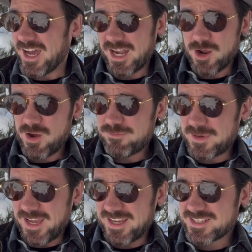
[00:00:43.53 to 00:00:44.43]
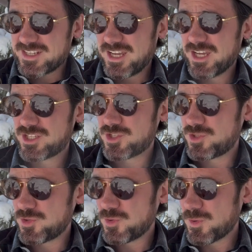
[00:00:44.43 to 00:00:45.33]
Now, I've been asked to
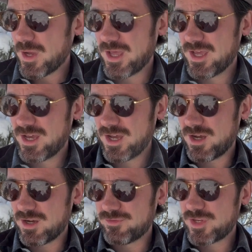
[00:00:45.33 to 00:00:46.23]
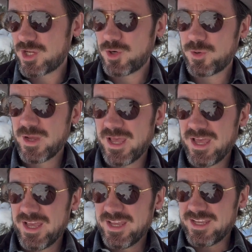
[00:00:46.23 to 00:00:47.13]
do a video
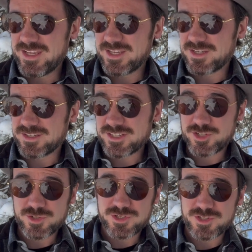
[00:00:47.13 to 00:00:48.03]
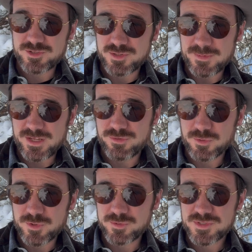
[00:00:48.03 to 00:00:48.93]
uh, introducing you to medieval
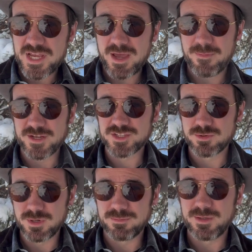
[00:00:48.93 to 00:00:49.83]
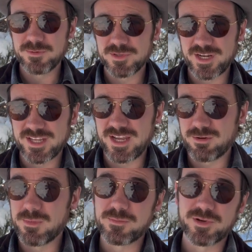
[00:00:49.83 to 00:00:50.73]
runes by so many people that I can't
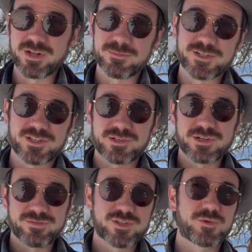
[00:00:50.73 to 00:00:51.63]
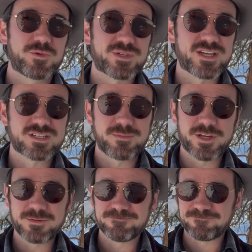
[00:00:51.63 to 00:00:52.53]
remember any particular individual who's asked about it.